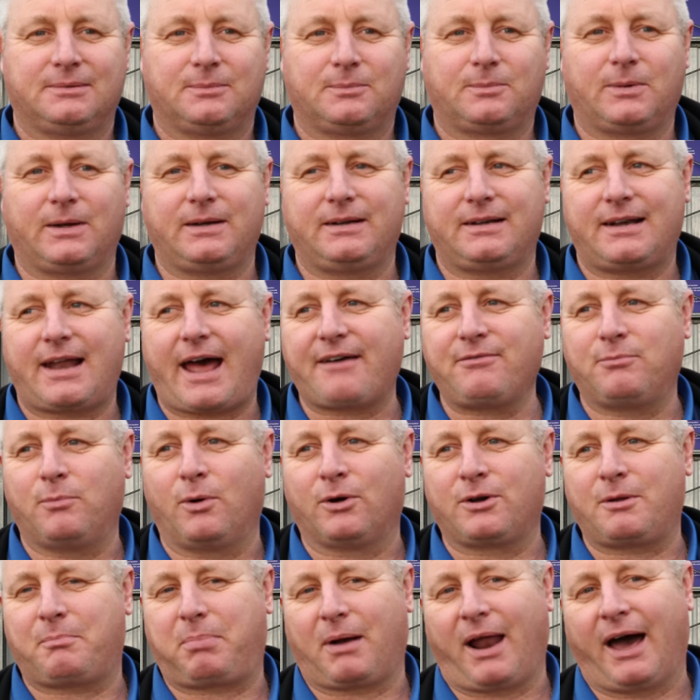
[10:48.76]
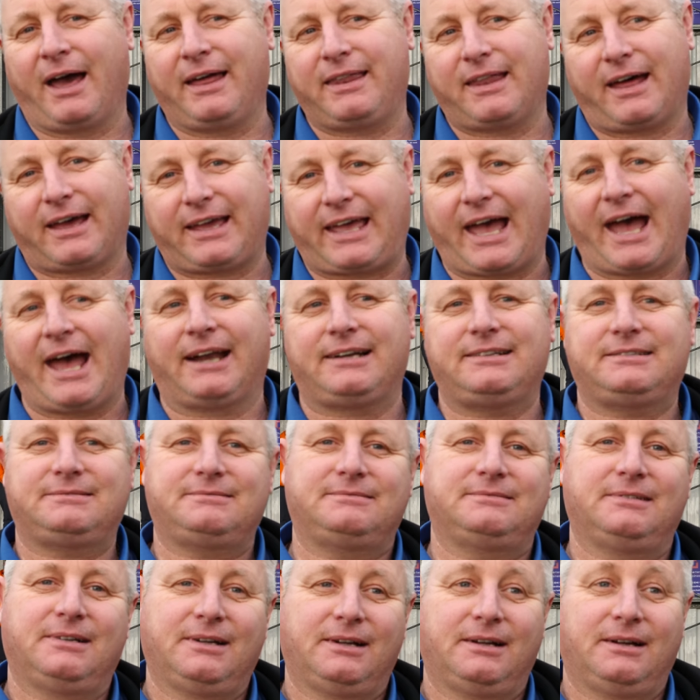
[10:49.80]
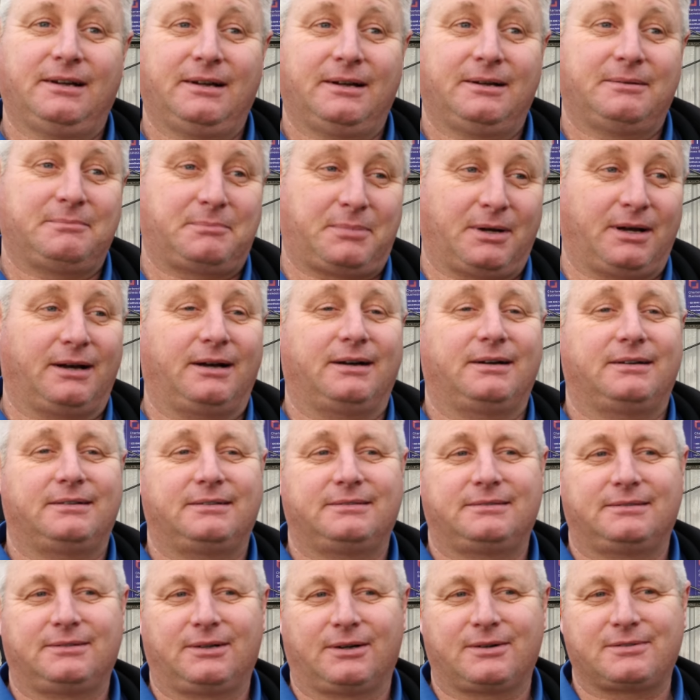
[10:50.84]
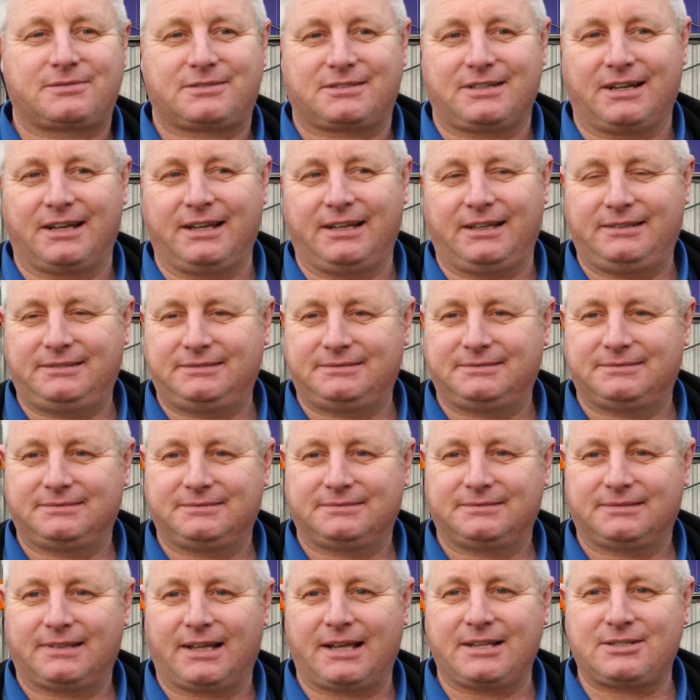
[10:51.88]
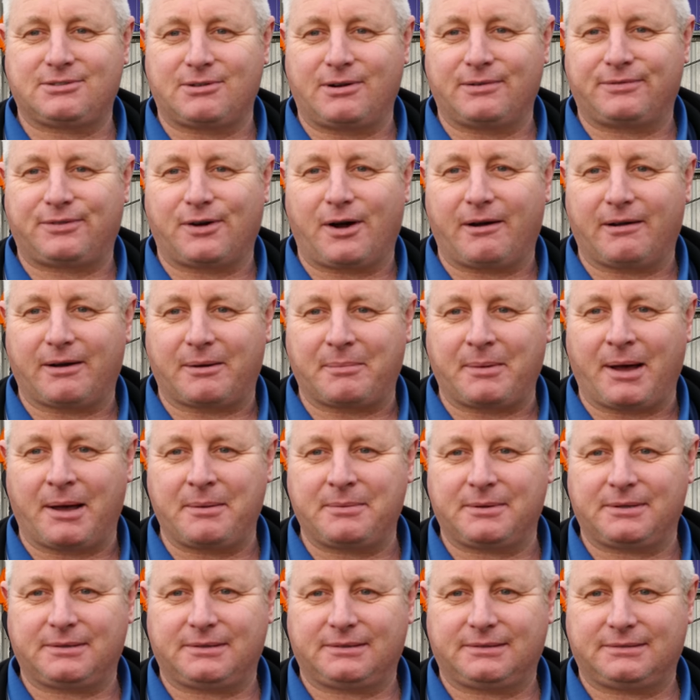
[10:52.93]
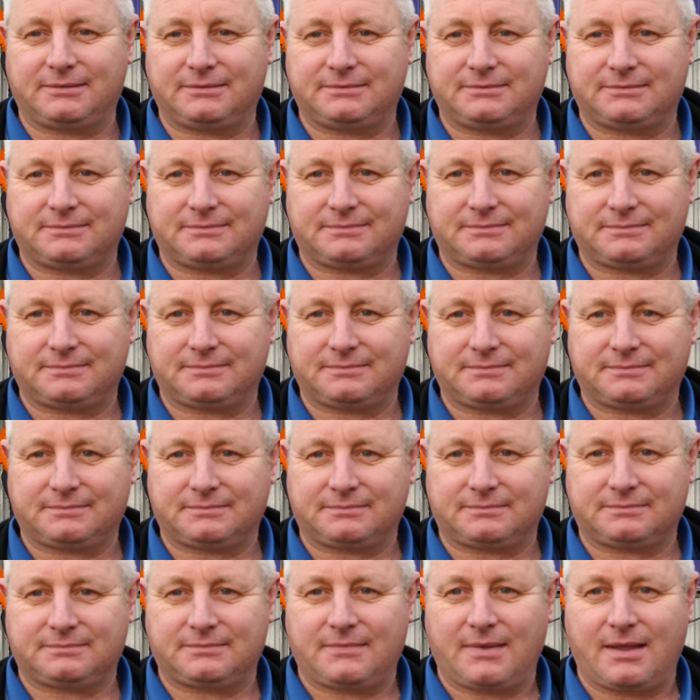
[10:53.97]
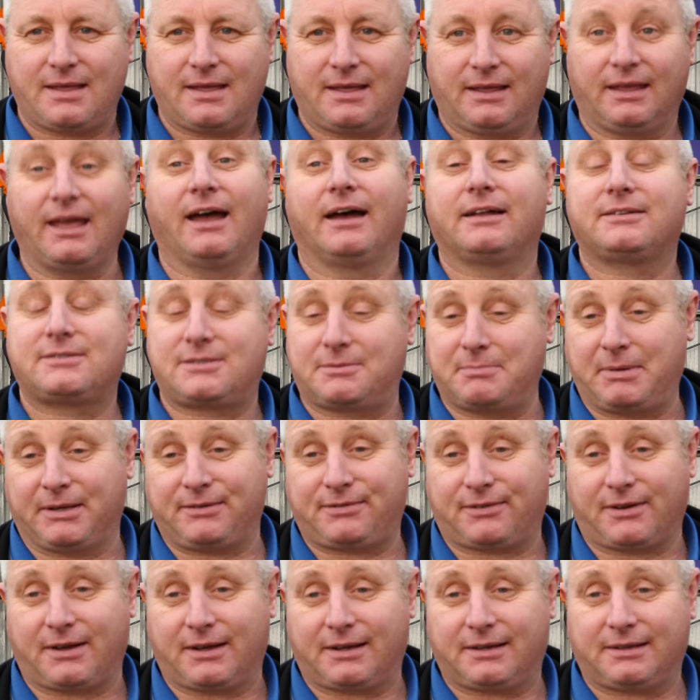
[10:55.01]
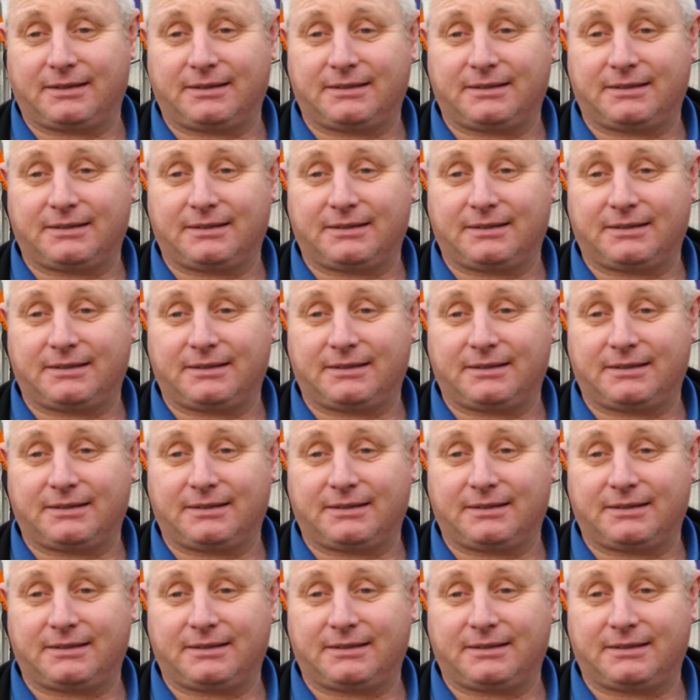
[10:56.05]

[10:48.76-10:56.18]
When Havant want to play, they can, but obviously these are on fire at the moment. Were you shocked last week? Yeah, to be fair.